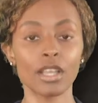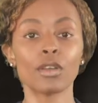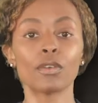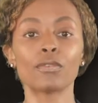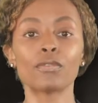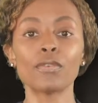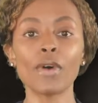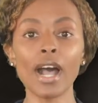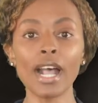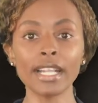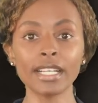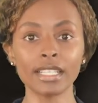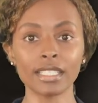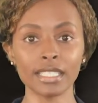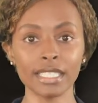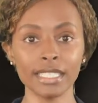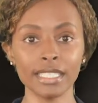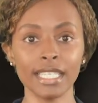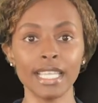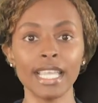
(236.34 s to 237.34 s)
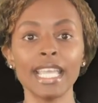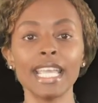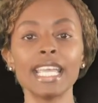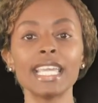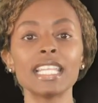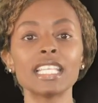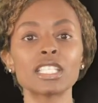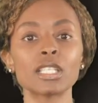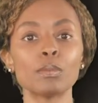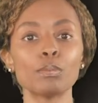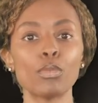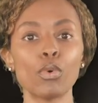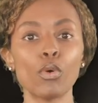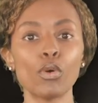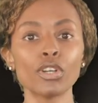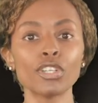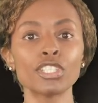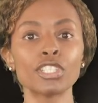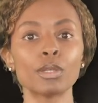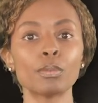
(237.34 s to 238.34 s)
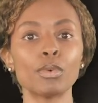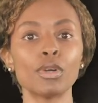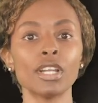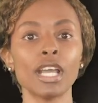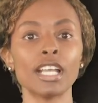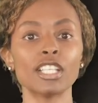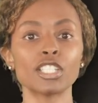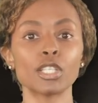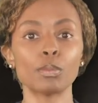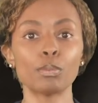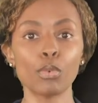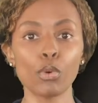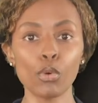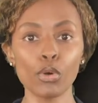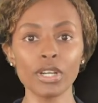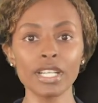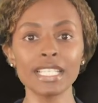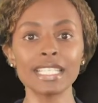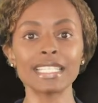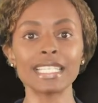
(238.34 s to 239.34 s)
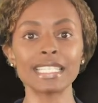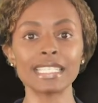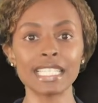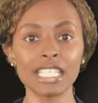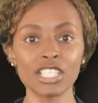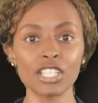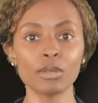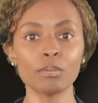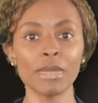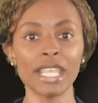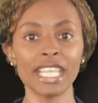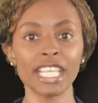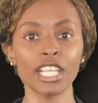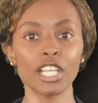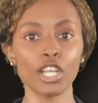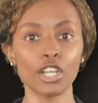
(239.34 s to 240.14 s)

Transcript: Finally, it is important to put a supported decision-making